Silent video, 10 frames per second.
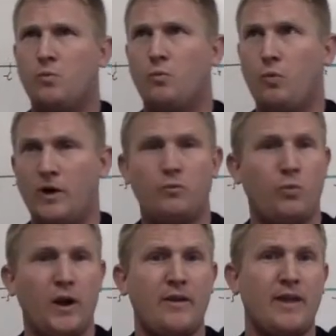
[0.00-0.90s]
one,
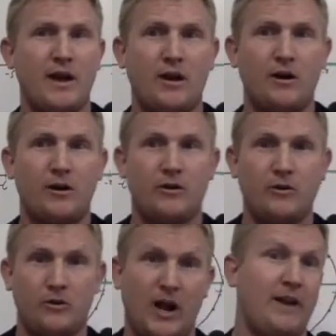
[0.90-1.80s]
where they are,
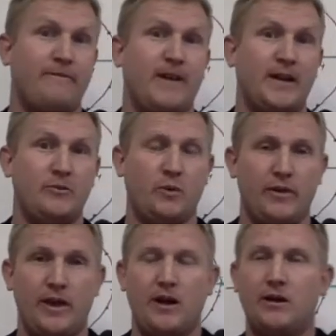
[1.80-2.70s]
or how to find where
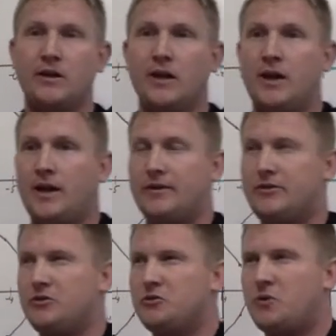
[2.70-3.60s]
they are, and
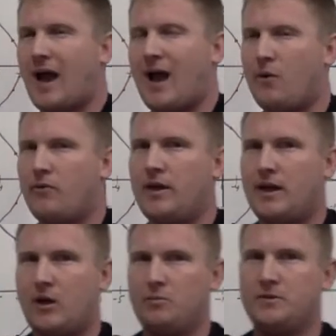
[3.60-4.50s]
two, how they
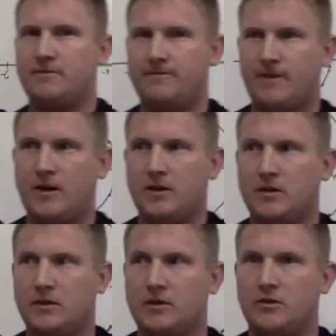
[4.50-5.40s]
help
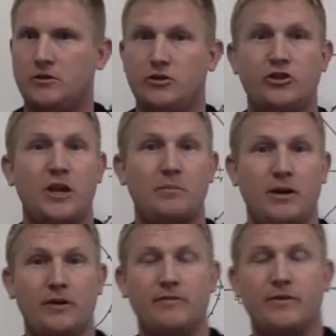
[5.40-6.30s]
define the shape
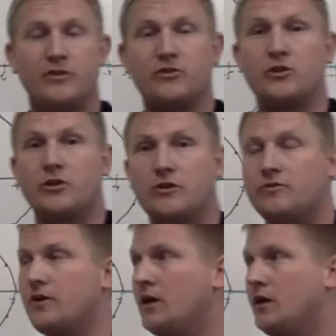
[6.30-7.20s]
of this
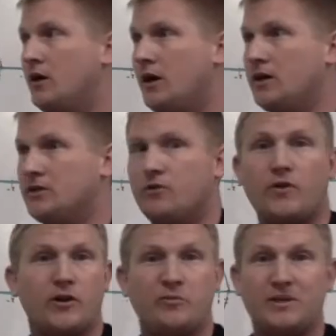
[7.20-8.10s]
curve. So
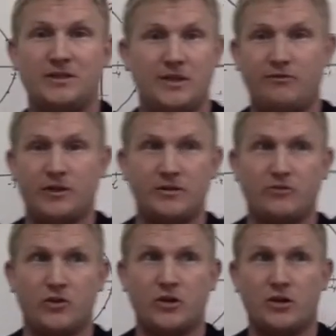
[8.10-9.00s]
far it's been different
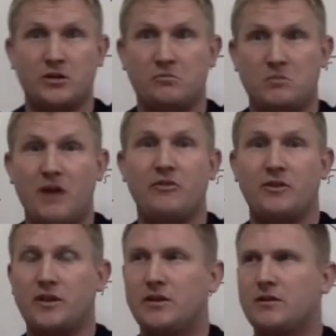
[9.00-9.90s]
for
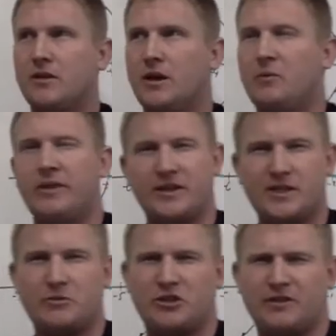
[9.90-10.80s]
everything, with the
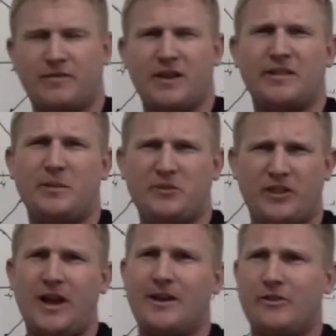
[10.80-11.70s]
exception of the ellipse
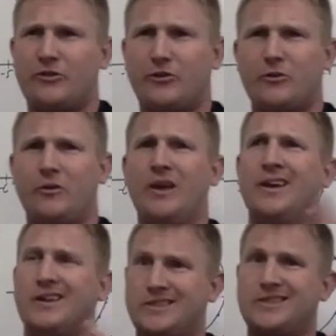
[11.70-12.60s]
and the circle
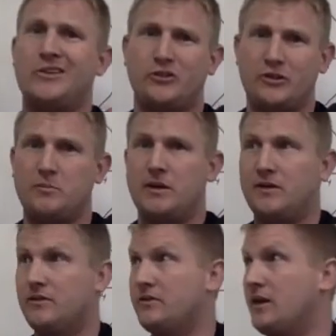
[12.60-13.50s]
essentially
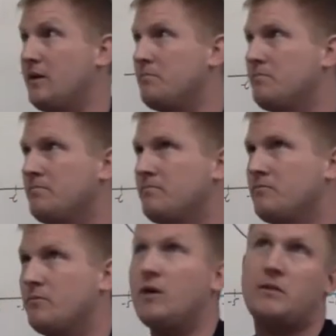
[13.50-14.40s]
being the same.
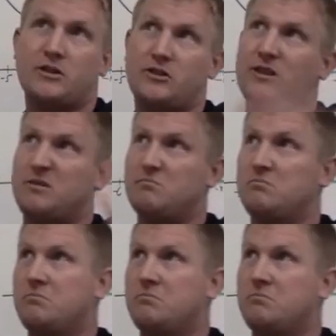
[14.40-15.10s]
Well, actually that